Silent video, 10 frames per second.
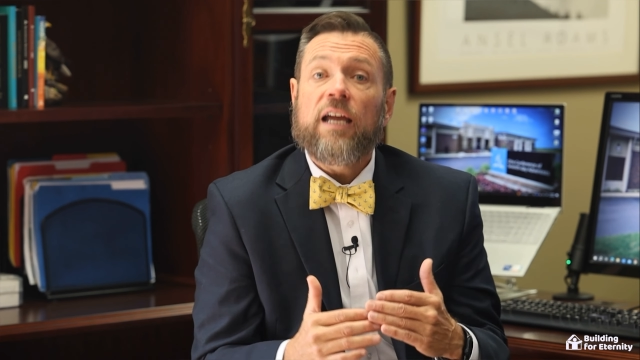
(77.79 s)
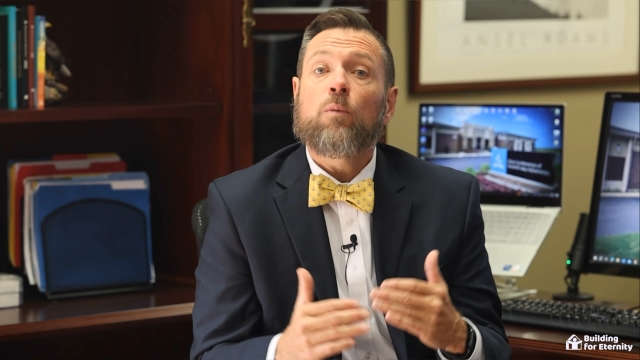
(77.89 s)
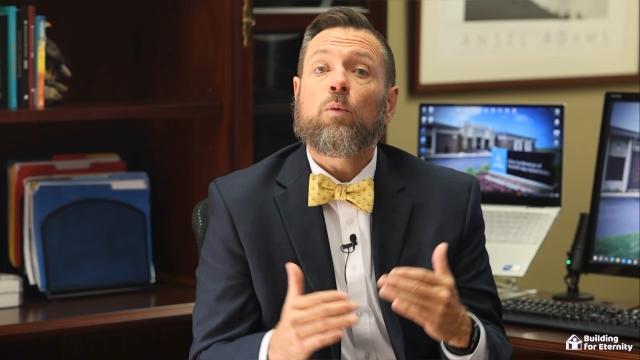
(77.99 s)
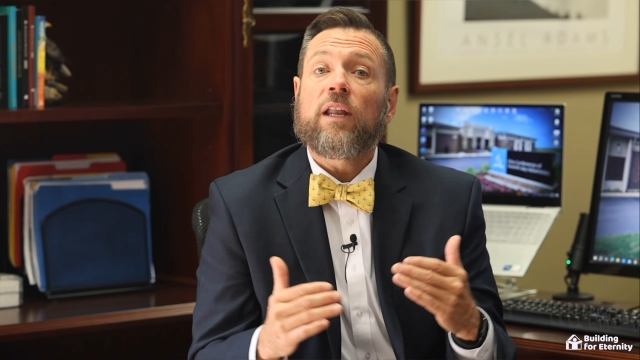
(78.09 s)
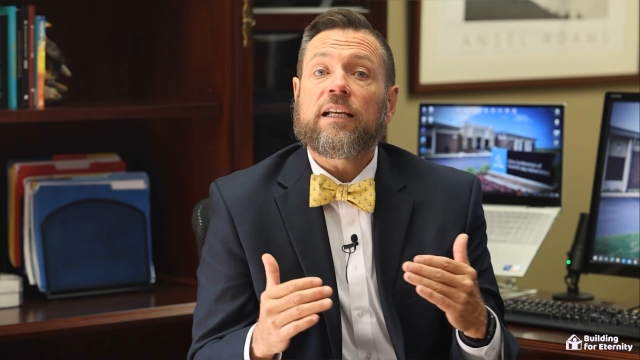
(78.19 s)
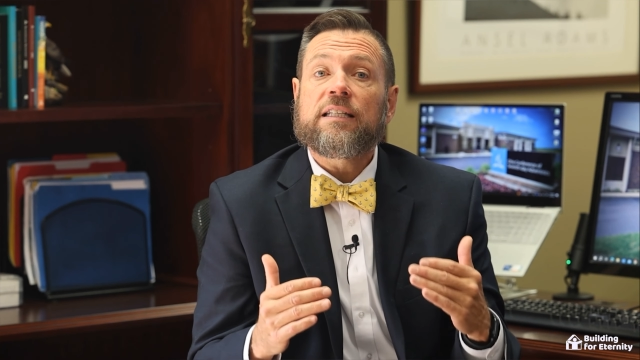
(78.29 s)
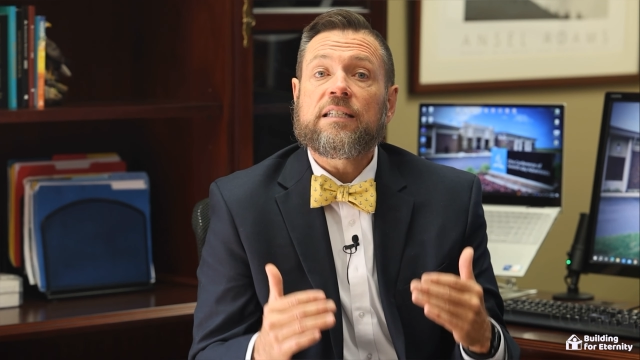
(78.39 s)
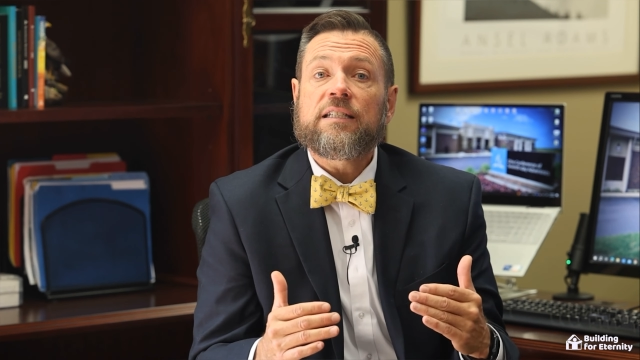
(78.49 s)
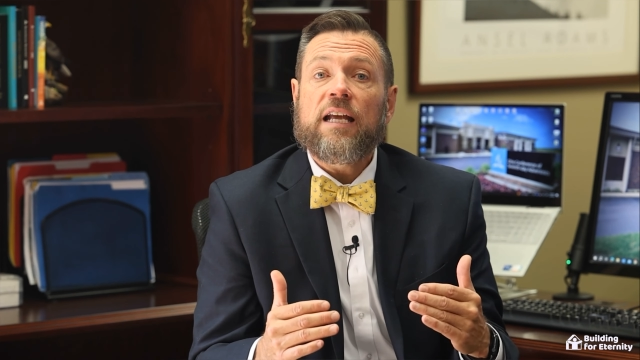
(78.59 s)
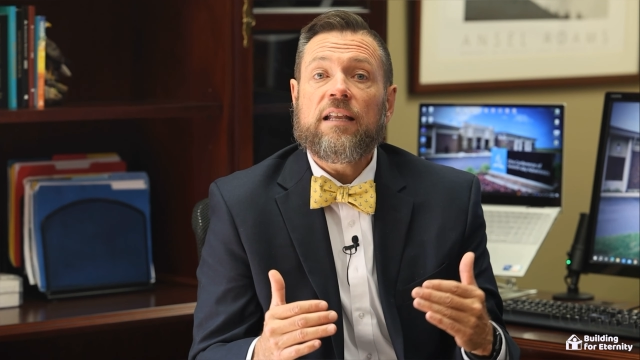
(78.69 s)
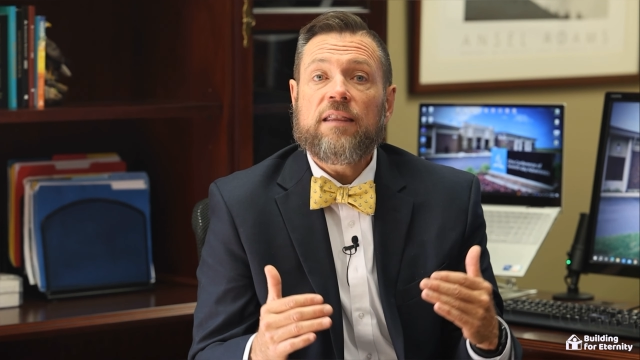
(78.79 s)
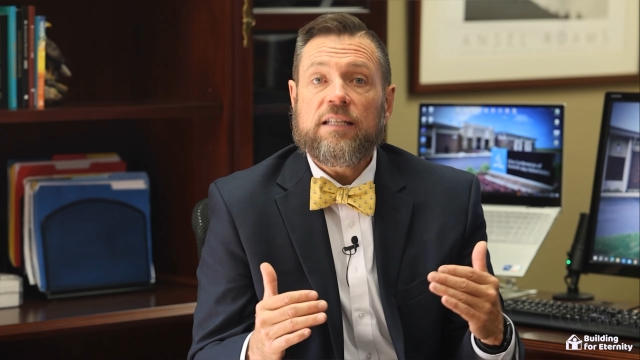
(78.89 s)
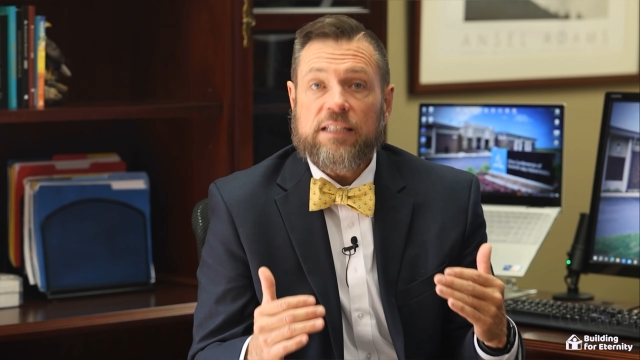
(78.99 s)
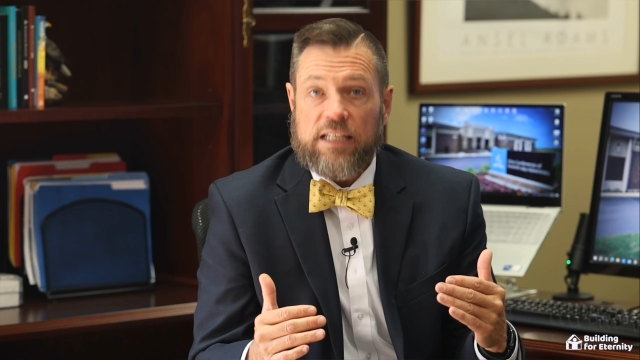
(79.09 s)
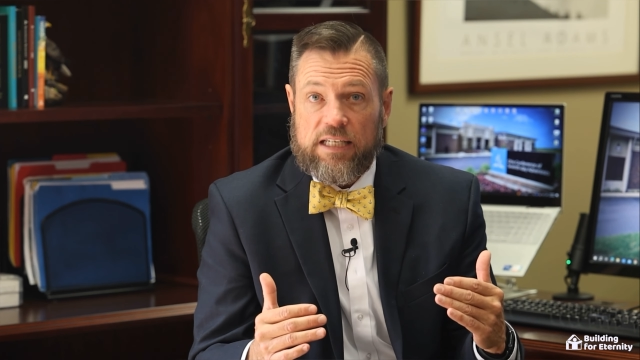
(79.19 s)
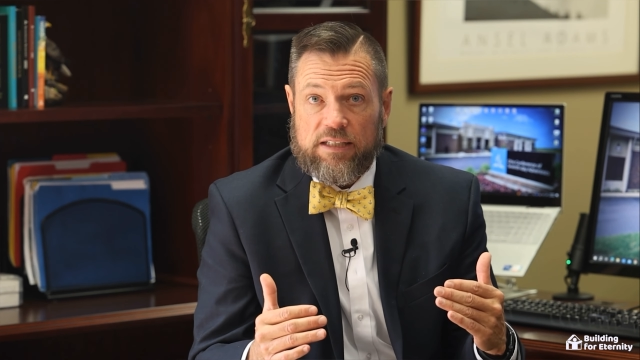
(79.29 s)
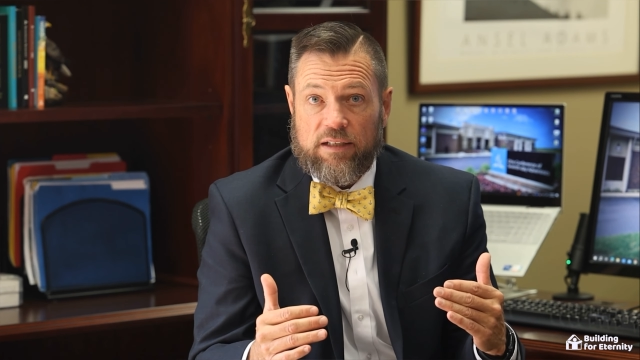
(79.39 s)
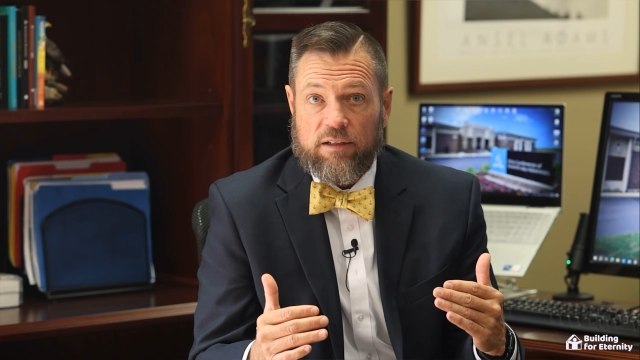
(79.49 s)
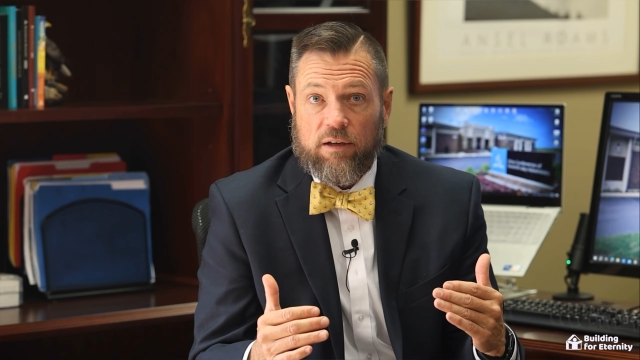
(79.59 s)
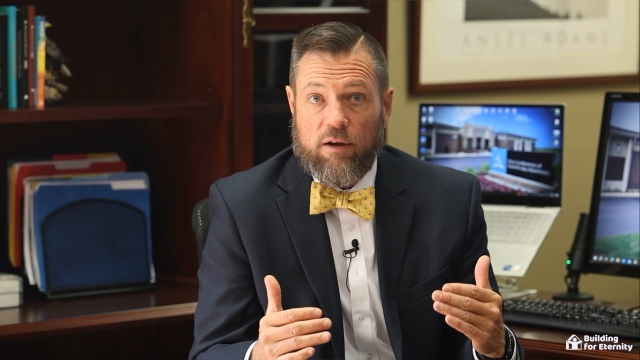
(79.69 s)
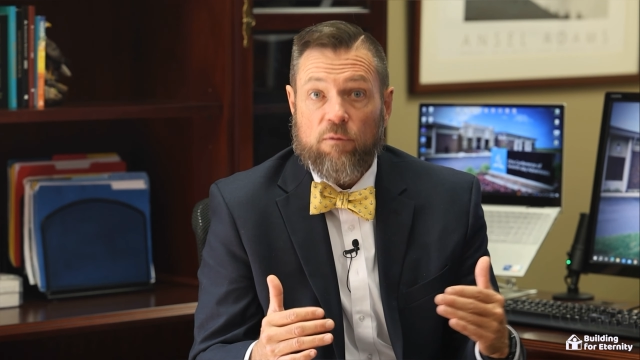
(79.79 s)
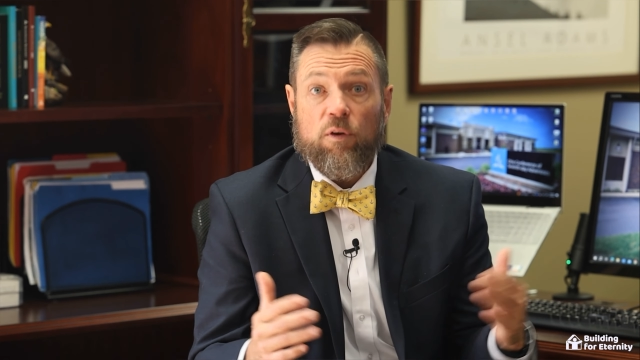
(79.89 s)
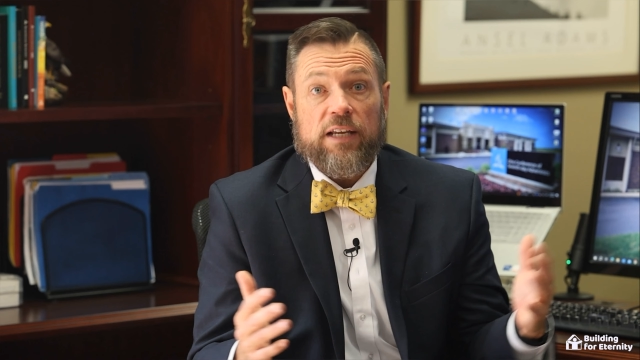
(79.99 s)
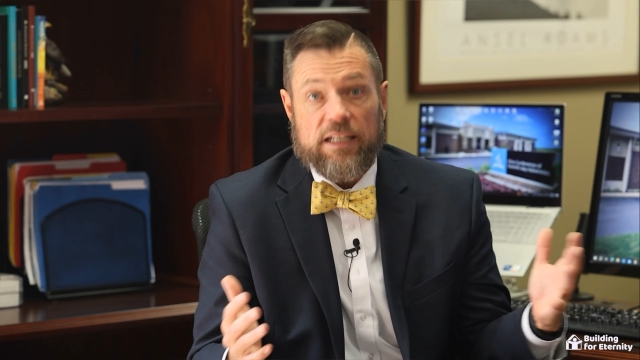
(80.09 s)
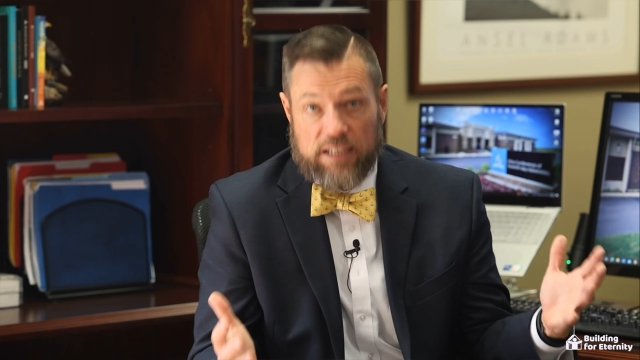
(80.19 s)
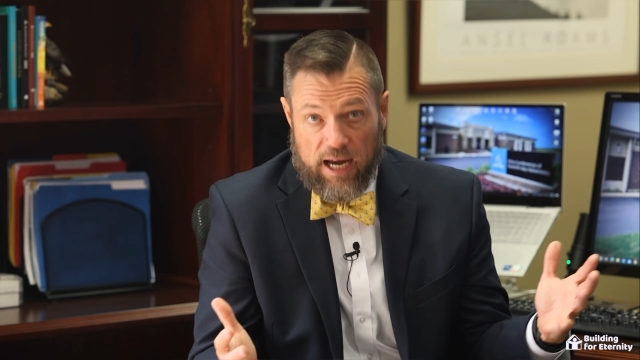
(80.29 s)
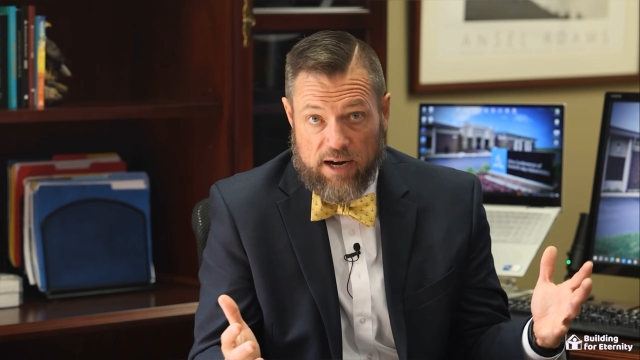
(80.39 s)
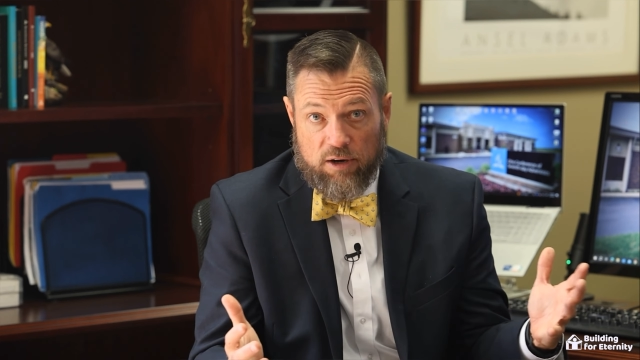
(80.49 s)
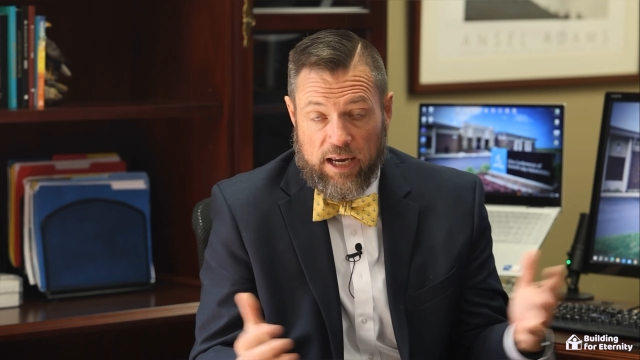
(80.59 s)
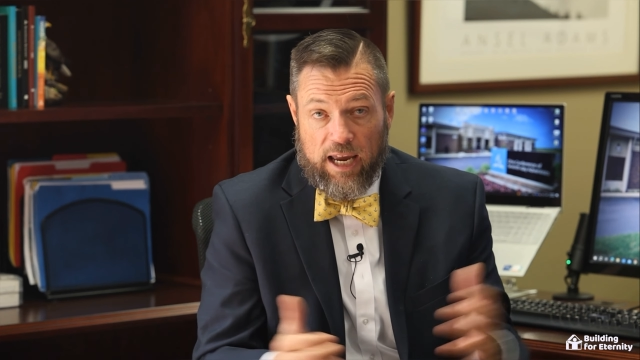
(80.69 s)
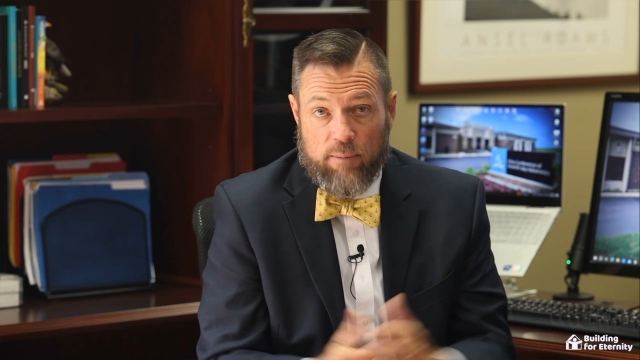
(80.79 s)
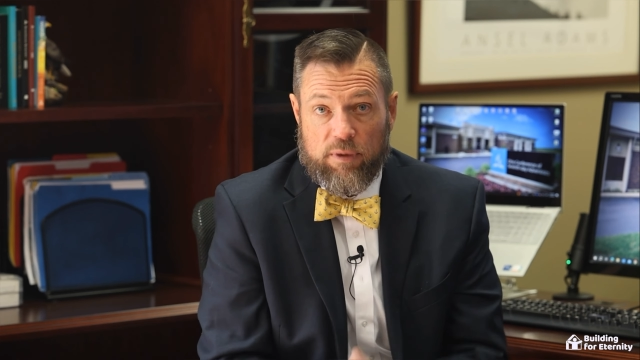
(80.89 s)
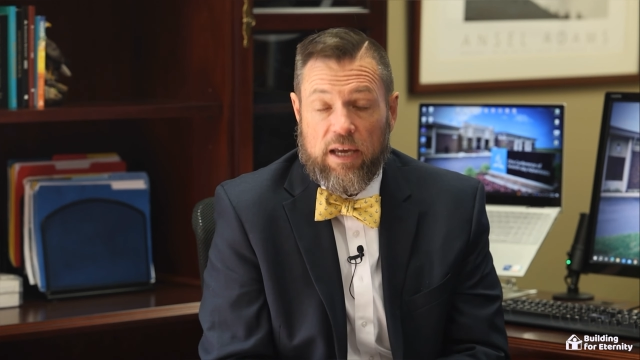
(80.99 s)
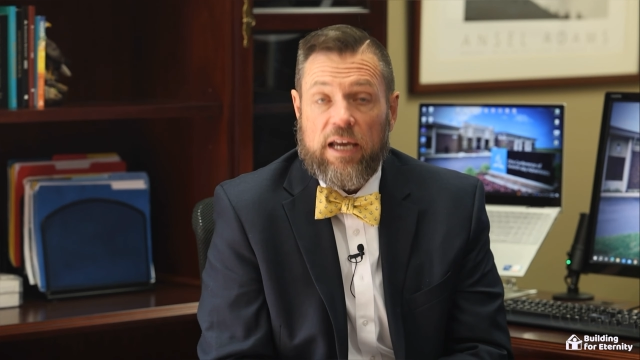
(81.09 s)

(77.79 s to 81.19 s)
It will extend the season for the entire camp